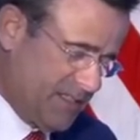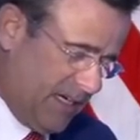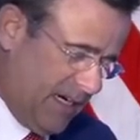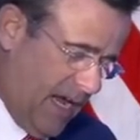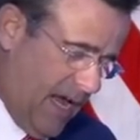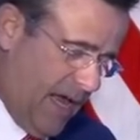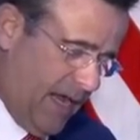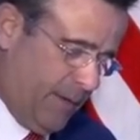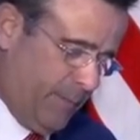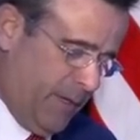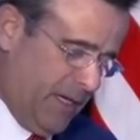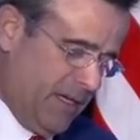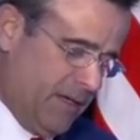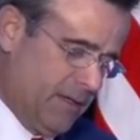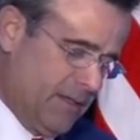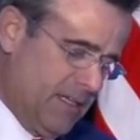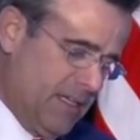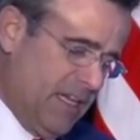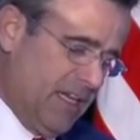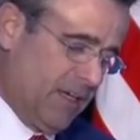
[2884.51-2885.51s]
economy,
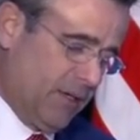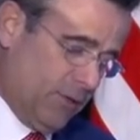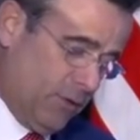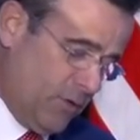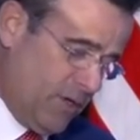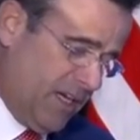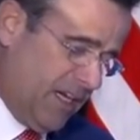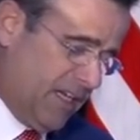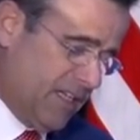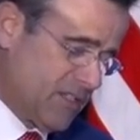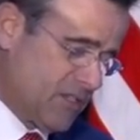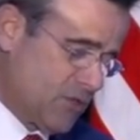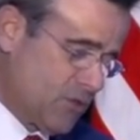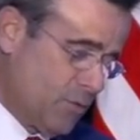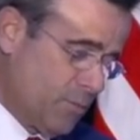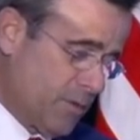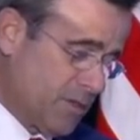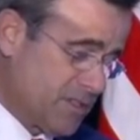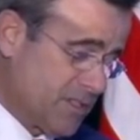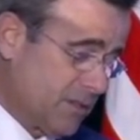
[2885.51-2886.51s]
including
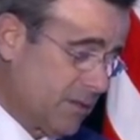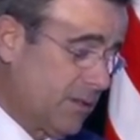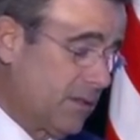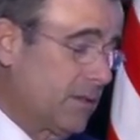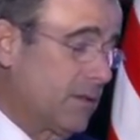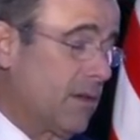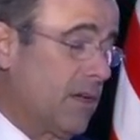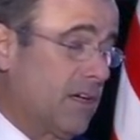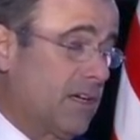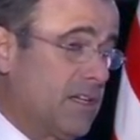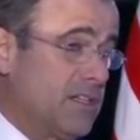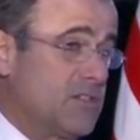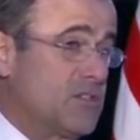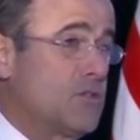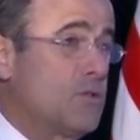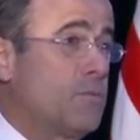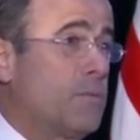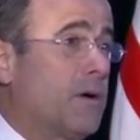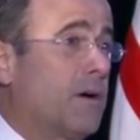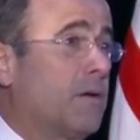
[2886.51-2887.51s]
consumer
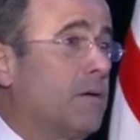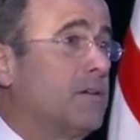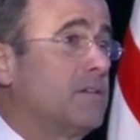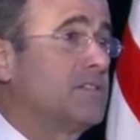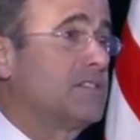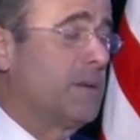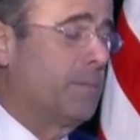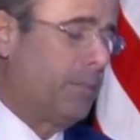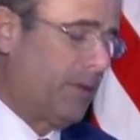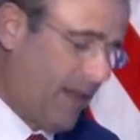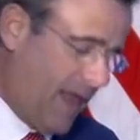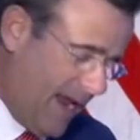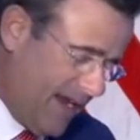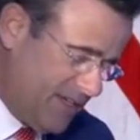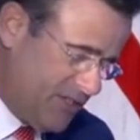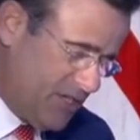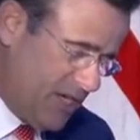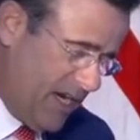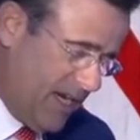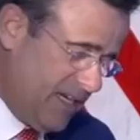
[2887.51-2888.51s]
supply
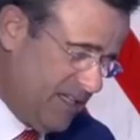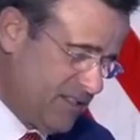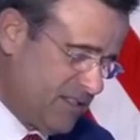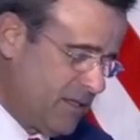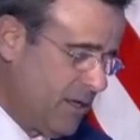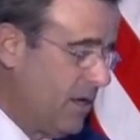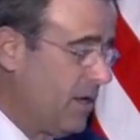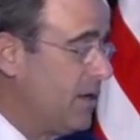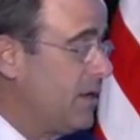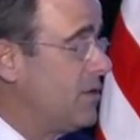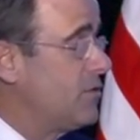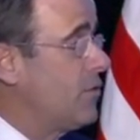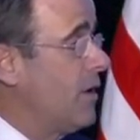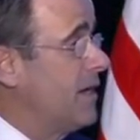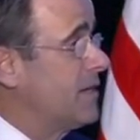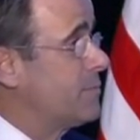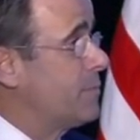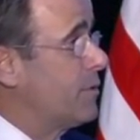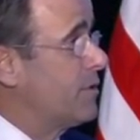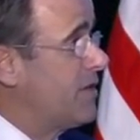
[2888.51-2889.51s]
chains,
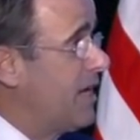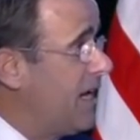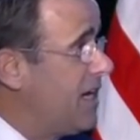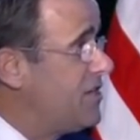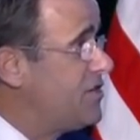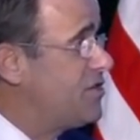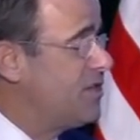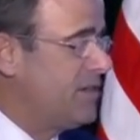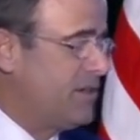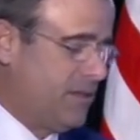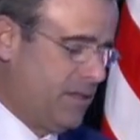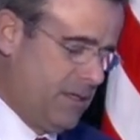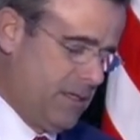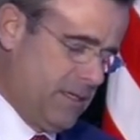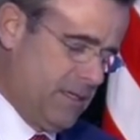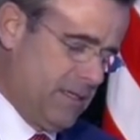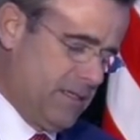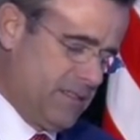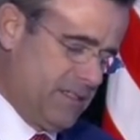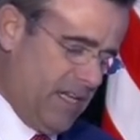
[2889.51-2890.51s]
transportation,
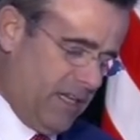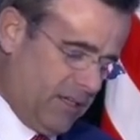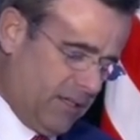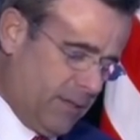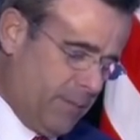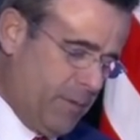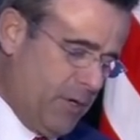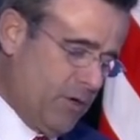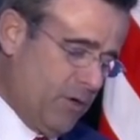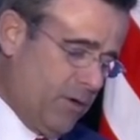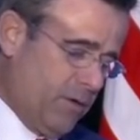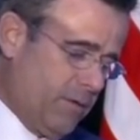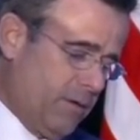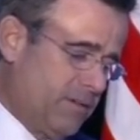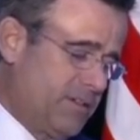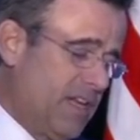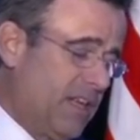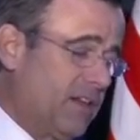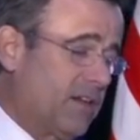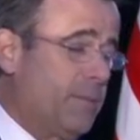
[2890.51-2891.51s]

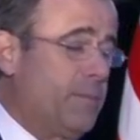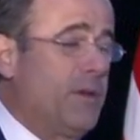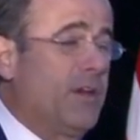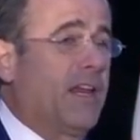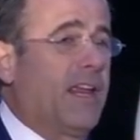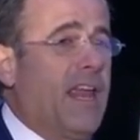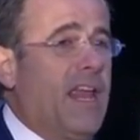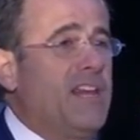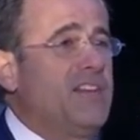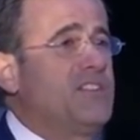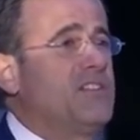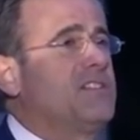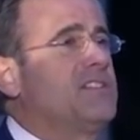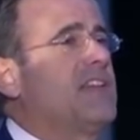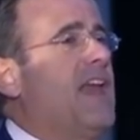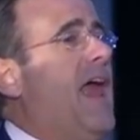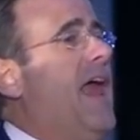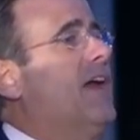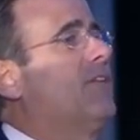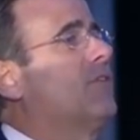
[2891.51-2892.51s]
telecommunications,
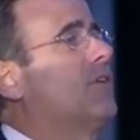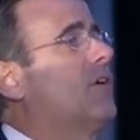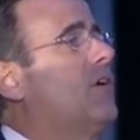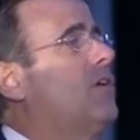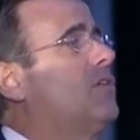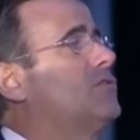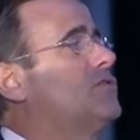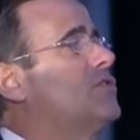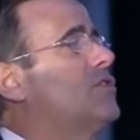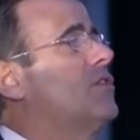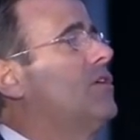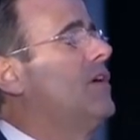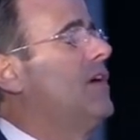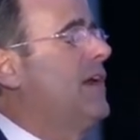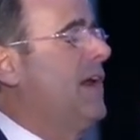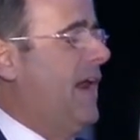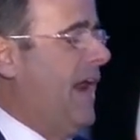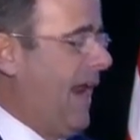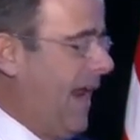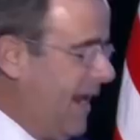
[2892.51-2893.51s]
agriculture,
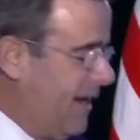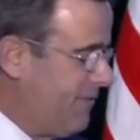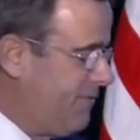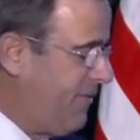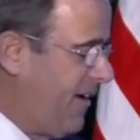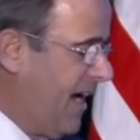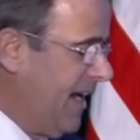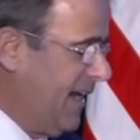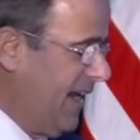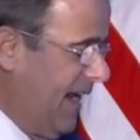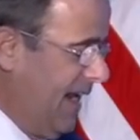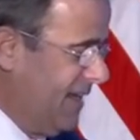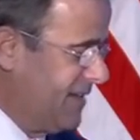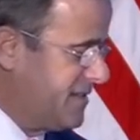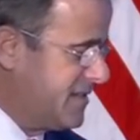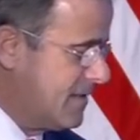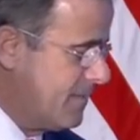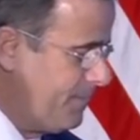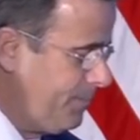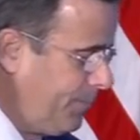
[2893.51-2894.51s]
and
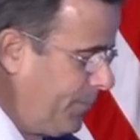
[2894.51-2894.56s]
finance.